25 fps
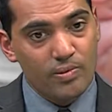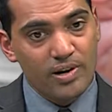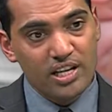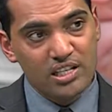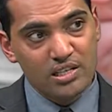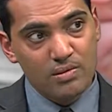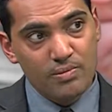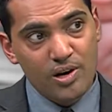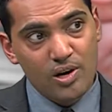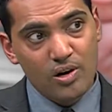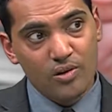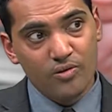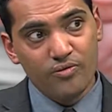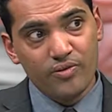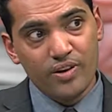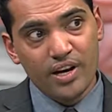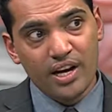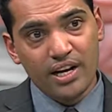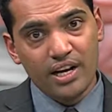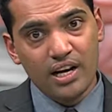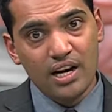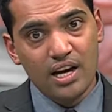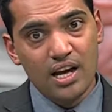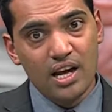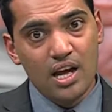As a matter of
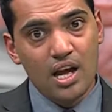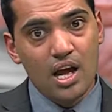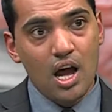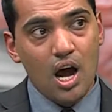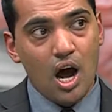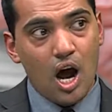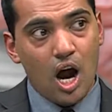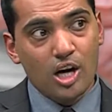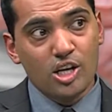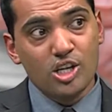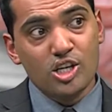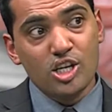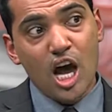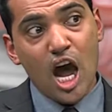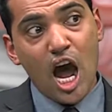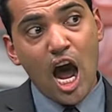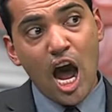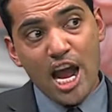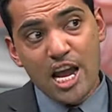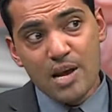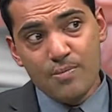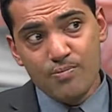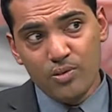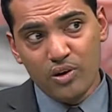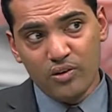fact, a
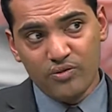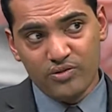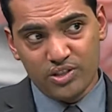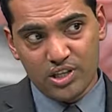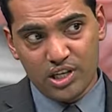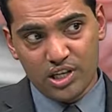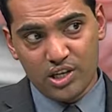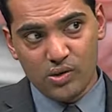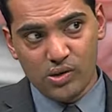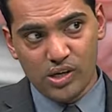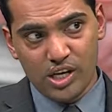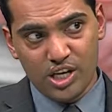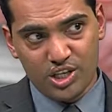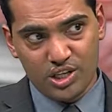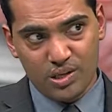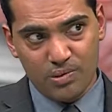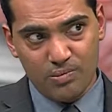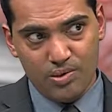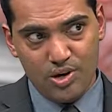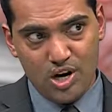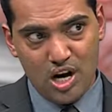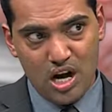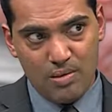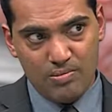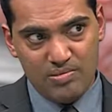type of circulation
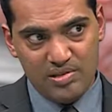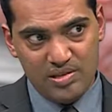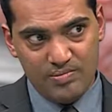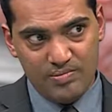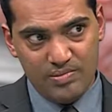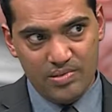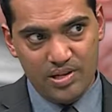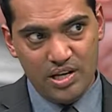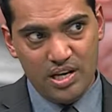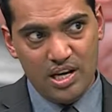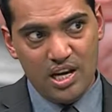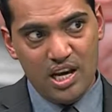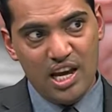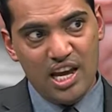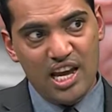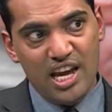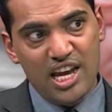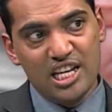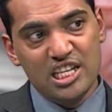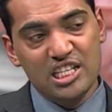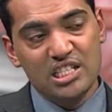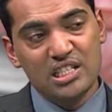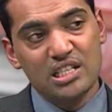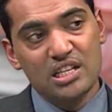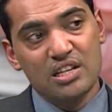problem
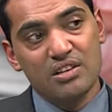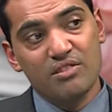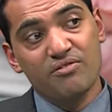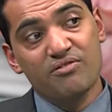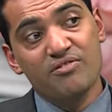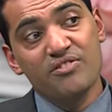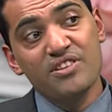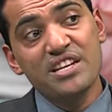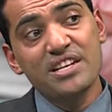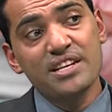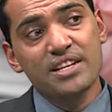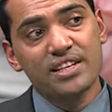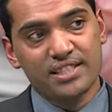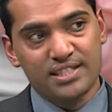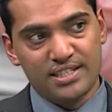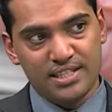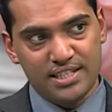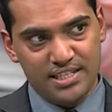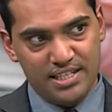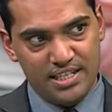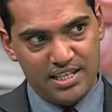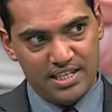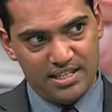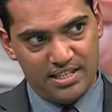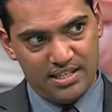is venous
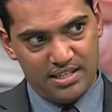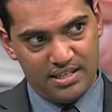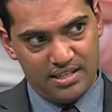disease.